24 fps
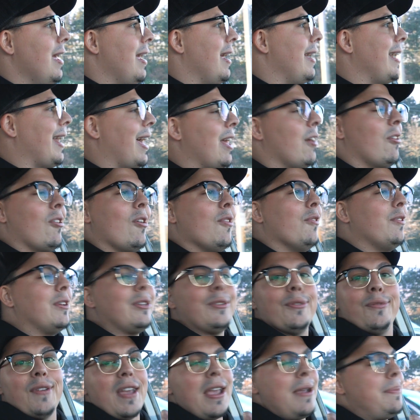and I don't know if
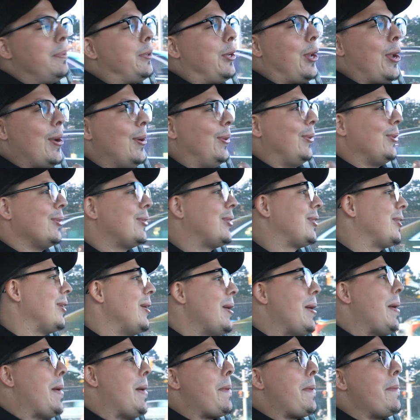it's vape juice,
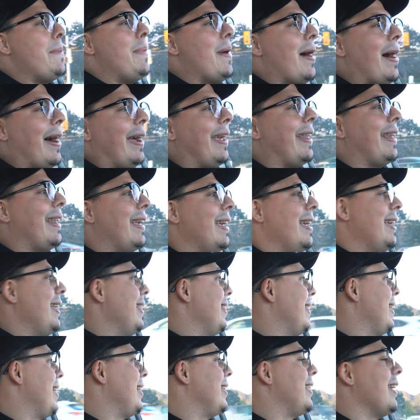but
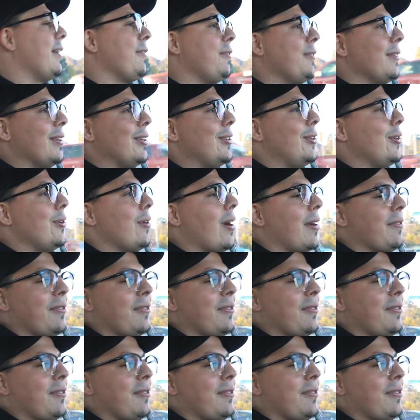they definitely do.